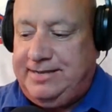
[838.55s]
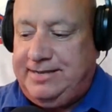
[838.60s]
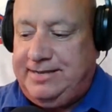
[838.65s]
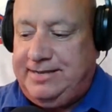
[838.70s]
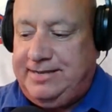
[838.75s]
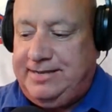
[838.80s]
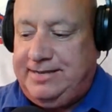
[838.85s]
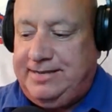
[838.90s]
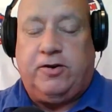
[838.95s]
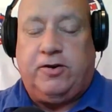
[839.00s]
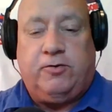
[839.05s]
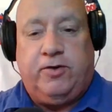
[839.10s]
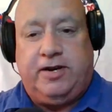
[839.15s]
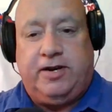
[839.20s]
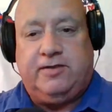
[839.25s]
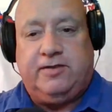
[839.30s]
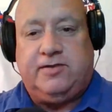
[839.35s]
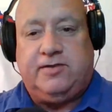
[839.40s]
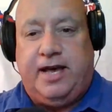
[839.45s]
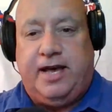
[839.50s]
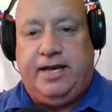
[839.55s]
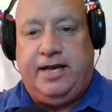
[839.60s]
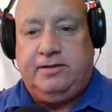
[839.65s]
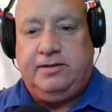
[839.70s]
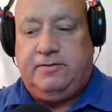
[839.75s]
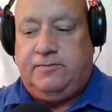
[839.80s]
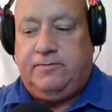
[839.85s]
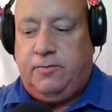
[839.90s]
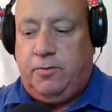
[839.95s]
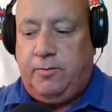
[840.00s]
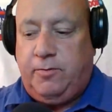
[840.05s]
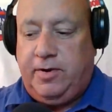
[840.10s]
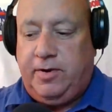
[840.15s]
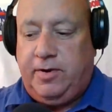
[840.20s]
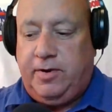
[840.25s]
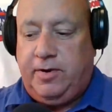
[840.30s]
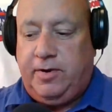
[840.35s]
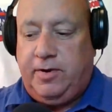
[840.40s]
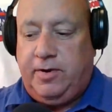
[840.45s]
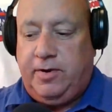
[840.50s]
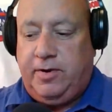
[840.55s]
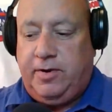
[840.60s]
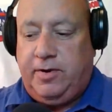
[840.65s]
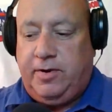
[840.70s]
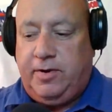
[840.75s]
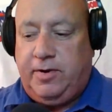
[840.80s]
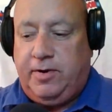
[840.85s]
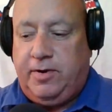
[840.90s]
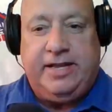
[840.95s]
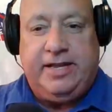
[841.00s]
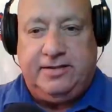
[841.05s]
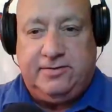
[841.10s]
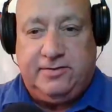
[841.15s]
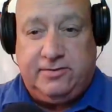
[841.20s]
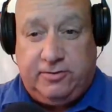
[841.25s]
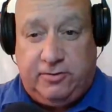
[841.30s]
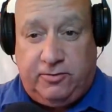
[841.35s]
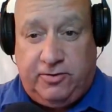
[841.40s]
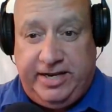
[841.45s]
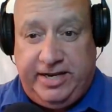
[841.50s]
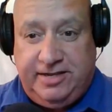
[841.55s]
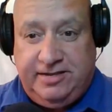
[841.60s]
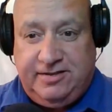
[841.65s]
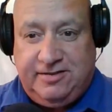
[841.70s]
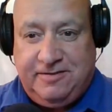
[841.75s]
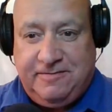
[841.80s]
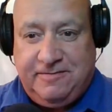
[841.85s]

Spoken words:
they're often criticized for relying too heavily on screens.